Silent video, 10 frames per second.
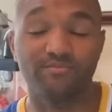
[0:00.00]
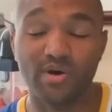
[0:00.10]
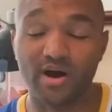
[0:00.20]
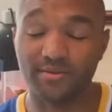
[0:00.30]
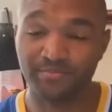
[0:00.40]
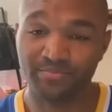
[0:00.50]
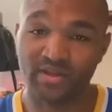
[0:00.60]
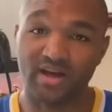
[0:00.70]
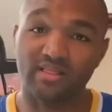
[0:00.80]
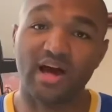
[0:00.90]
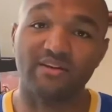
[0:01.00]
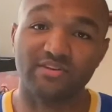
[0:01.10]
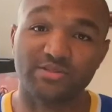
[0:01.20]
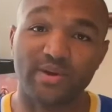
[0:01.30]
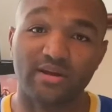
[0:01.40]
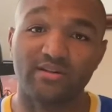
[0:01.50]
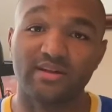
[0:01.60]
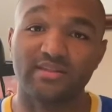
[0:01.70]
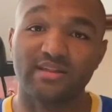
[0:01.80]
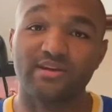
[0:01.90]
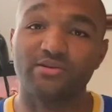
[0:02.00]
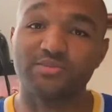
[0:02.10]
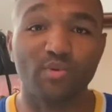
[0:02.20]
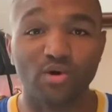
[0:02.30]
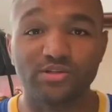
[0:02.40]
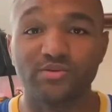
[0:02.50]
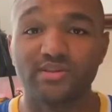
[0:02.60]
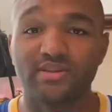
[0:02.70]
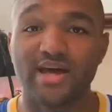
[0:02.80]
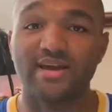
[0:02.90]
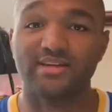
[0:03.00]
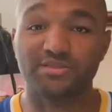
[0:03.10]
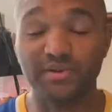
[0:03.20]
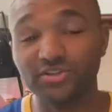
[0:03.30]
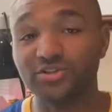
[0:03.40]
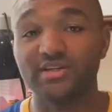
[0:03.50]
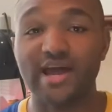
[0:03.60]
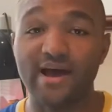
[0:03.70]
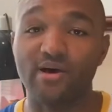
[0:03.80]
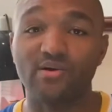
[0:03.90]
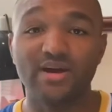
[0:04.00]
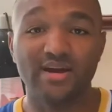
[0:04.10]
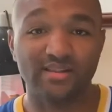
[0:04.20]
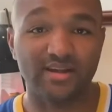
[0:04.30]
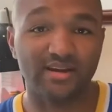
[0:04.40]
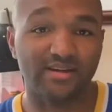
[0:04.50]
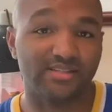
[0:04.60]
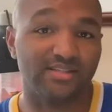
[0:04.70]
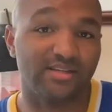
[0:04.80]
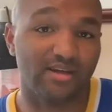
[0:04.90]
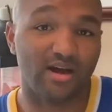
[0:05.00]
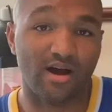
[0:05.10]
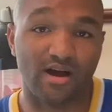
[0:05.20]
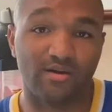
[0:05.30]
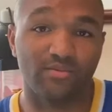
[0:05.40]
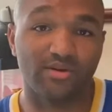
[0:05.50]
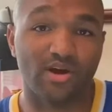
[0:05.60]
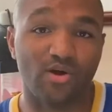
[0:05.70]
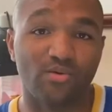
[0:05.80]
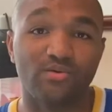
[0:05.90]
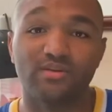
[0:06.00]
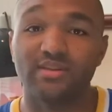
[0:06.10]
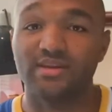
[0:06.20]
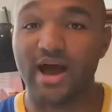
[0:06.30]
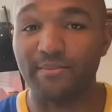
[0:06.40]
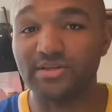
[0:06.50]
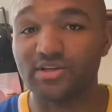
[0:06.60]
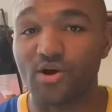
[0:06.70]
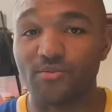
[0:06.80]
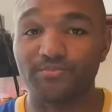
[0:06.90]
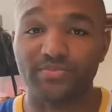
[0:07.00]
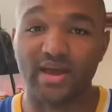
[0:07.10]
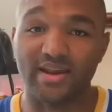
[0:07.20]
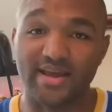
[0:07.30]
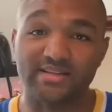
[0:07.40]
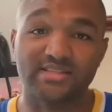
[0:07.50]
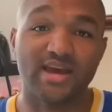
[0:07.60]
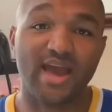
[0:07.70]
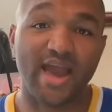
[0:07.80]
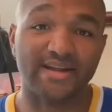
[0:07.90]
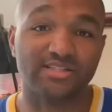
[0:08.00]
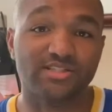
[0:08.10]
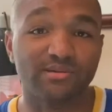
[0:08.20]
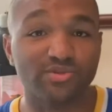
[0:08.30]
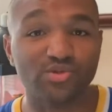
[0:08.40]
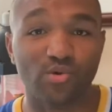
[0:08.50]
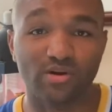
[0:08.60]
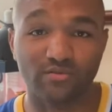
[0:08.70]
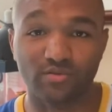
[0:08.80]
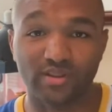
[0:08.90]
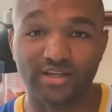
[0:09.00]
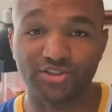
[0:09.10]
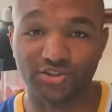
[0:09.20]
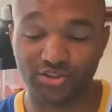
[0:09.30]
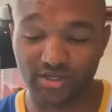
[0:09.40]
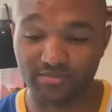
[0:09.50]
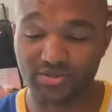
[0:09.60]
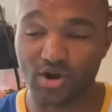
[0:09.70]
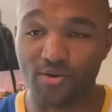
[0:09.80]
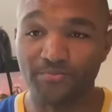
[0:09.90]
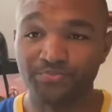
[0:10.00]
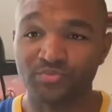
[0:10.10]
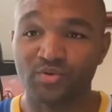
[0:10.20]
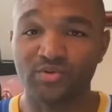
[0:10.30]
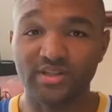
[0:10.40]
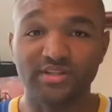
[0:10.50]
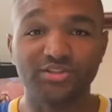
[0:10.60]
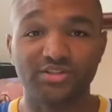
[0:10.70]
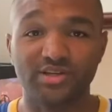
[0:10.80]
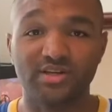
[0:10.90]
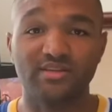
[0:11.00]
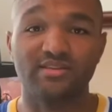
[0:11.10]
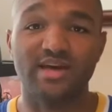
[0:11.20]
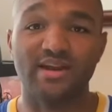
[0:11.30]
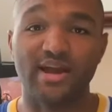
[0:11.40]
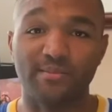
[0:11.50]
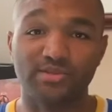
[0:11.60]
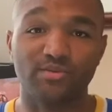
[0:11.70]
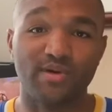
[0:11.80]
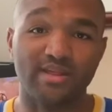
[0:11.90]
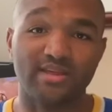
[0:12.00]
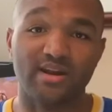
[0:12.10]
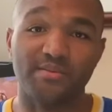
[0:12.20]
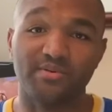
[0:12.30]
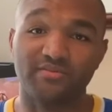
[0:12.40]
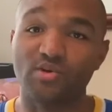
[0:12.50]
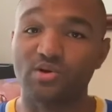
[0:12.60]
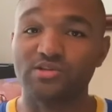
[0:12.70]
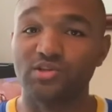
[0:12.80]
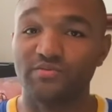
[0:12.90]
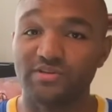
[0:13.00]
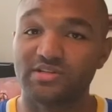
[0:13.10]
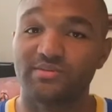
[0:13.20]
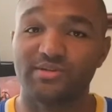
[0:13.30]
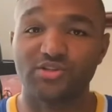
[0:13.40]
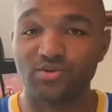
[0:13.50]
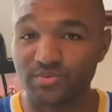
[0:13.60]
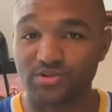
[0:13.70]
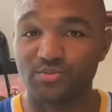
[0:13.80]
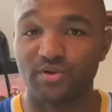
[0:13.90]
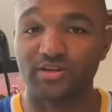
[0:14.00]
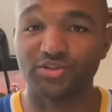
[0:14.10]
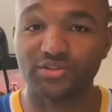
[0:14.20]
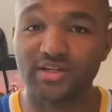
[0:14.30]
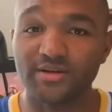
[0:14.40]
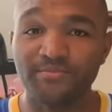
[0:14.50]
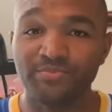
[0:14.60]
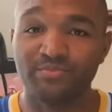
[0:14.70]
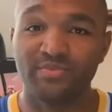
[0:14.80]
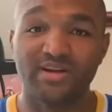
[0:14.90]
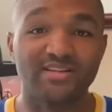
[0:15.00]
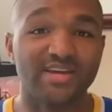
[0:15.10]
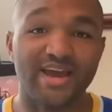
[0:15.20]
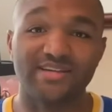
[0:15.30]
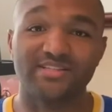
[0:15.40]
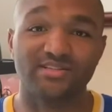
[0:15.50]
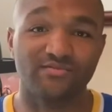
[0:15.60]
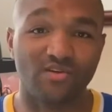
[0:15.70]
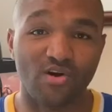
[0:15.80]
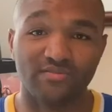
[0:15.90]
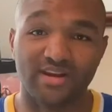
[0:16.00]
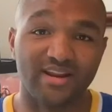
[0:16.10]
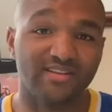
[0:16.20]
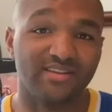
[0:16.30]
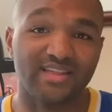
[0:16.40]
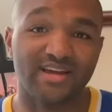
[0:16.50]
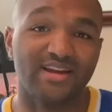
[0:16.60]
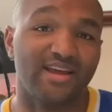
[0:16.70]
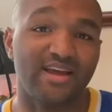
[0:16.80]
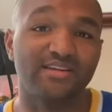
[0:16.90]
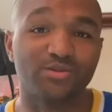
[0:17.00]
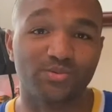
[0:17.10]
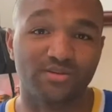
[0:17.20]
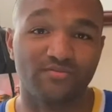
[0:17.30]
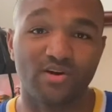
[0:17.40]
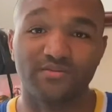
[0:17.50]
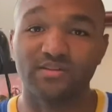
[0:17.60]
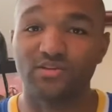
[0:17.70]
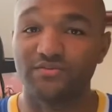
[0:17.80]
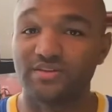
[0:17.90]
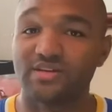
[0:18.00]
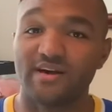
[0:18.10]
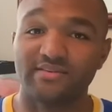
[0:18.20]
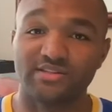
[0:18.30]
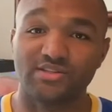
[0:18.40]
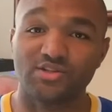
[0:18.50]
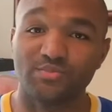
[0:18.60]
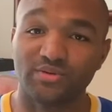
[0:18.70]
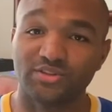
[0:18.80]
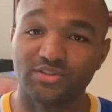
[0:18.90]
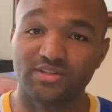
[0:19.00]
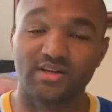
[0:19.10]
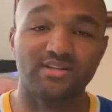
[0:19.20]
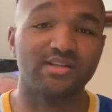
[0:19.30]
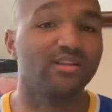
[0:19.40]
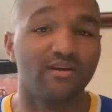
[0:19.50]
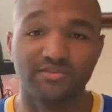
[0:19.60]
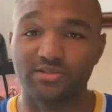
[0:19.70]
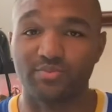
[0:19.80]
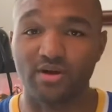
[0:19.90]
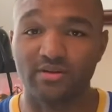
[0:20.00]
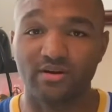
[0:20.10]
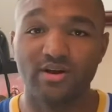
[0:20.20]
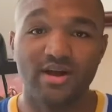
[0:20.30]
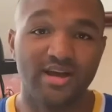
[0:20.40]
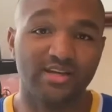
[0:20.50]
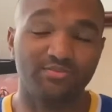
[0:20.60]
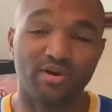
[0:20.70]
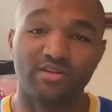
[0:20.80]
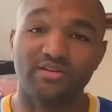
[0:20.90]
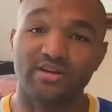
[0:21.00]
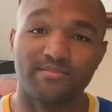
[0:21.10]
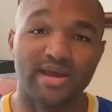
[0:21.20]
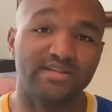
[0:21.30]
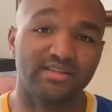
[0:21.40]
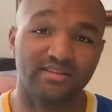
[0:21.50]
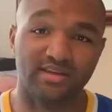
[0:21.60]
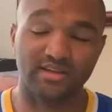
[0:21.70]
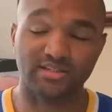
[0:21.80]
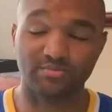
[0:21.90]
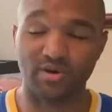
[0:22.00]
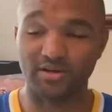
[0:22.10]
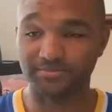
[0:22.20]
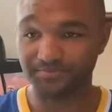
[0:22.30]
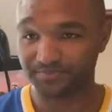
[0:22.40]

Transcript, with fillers: but a lot of us speculate that there is more to it, that especially now that it's, uh, we know Yamato and Ace had some sort of relationship. So really interesting that Yamato brought that up. And of course, Luffy's gonna be super, super interested because Ace is involved, and anything that Ace was involved in, Luffy is obviously super interesting because he loved his brother. His brother did amazing things. But